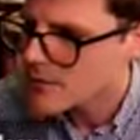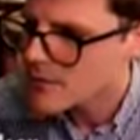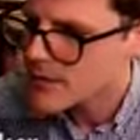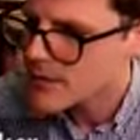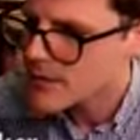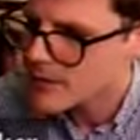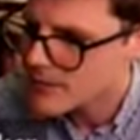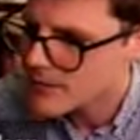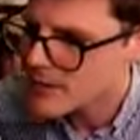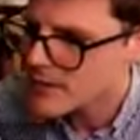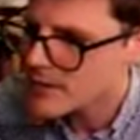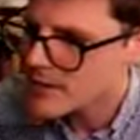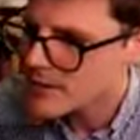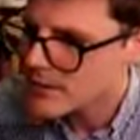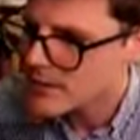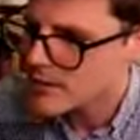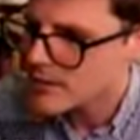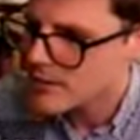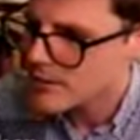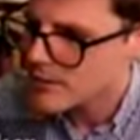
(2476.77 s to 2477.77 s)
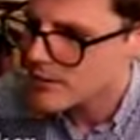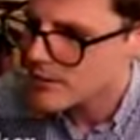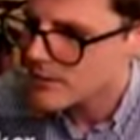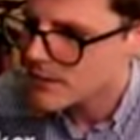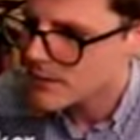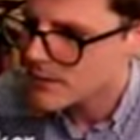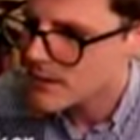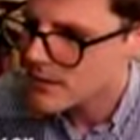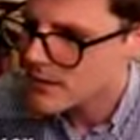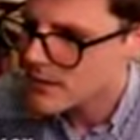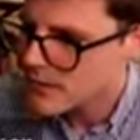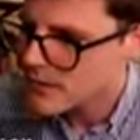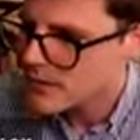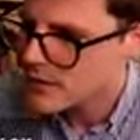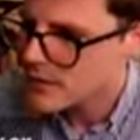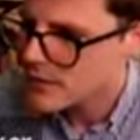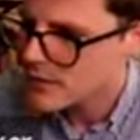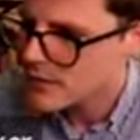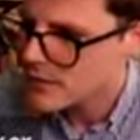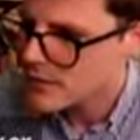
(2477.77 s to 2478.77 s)

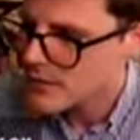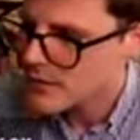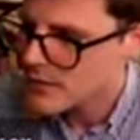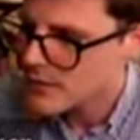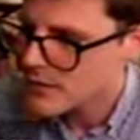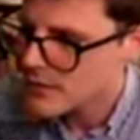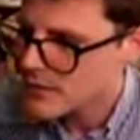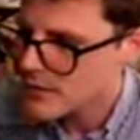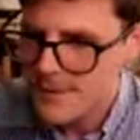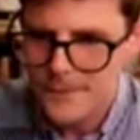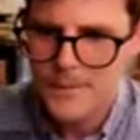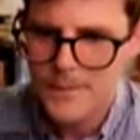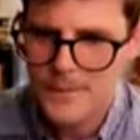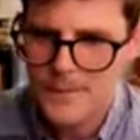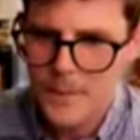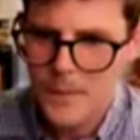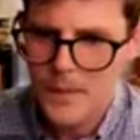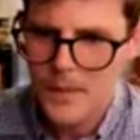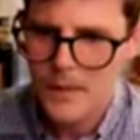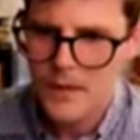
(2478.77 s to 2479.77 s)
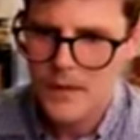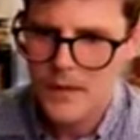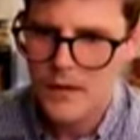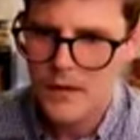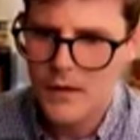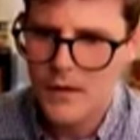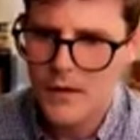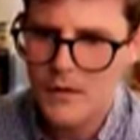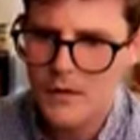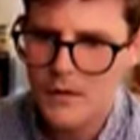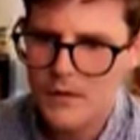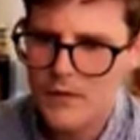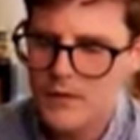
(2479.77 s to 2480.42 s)
No one is speaking in this clip.